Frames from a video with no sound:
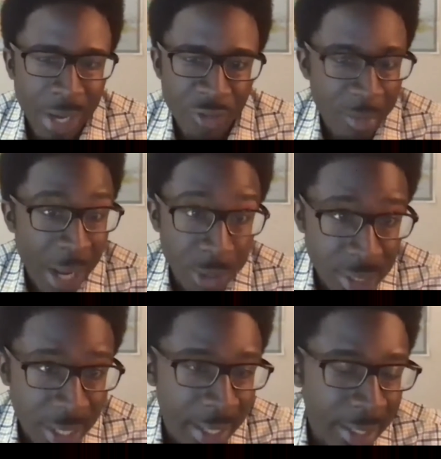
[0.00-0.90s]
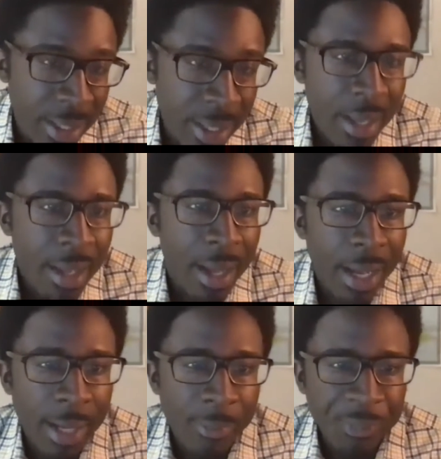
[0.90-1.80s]
outside.
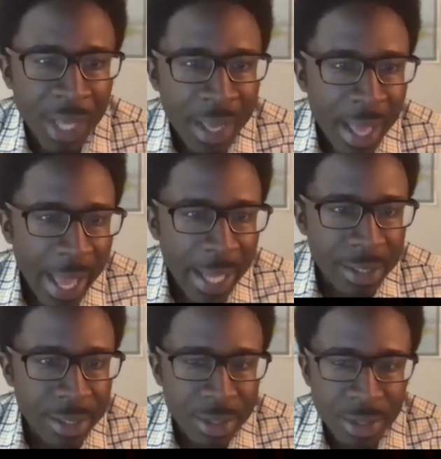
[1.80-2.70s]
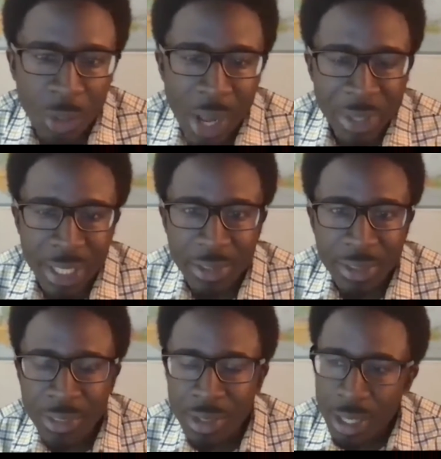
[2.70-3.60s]
And so, I mean,
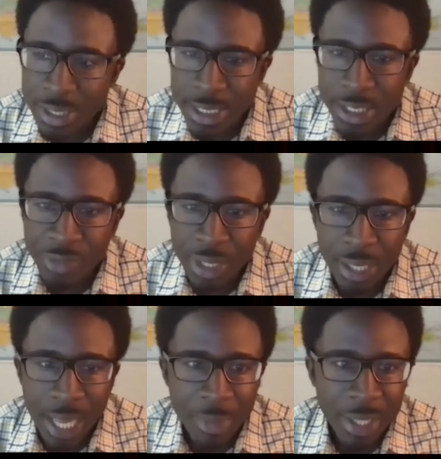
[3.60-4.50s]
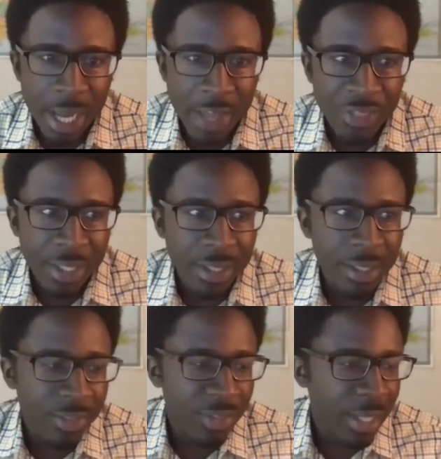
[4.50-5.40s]
in the context of climate, I think
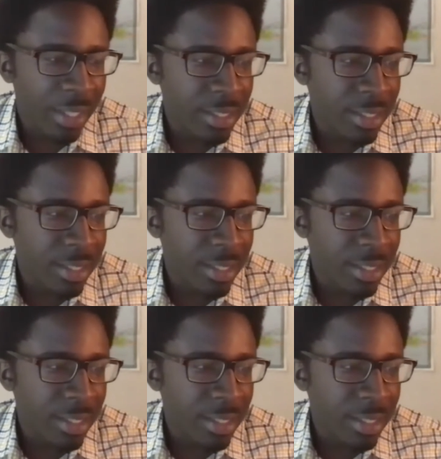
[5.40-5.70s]
that